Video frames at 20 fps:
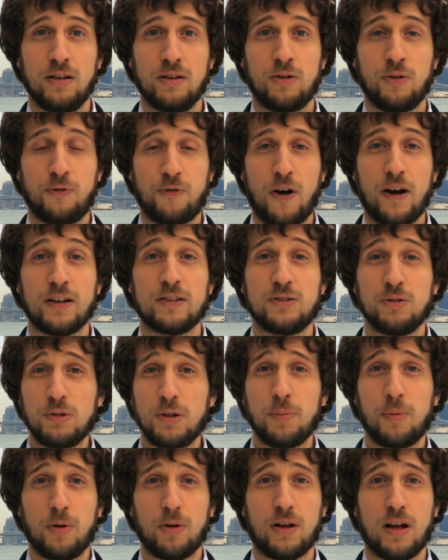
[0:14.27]
to find
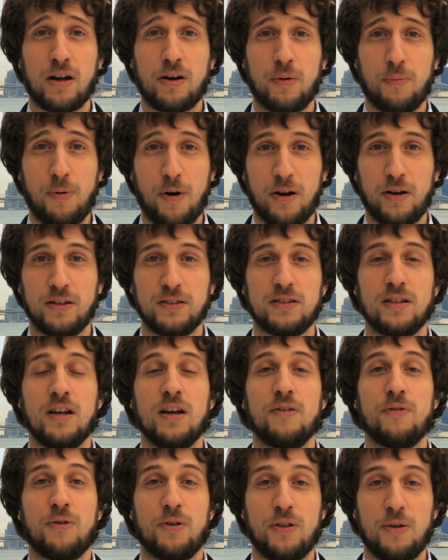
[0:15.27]
suitable counterparties
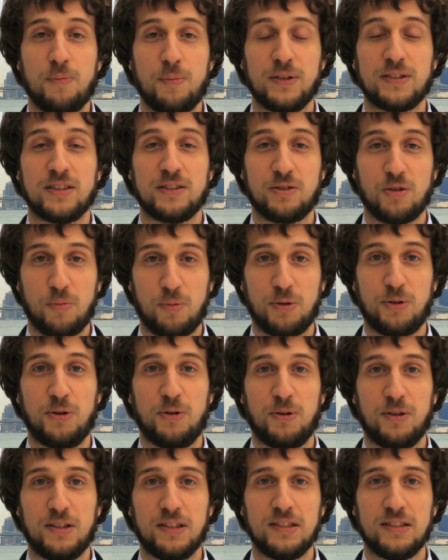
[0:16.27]
for their business
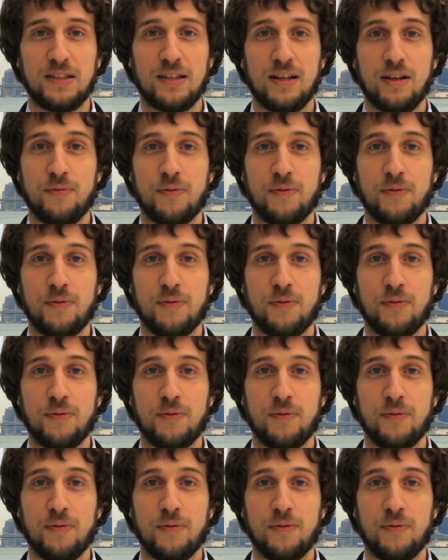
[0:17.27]
opportunities.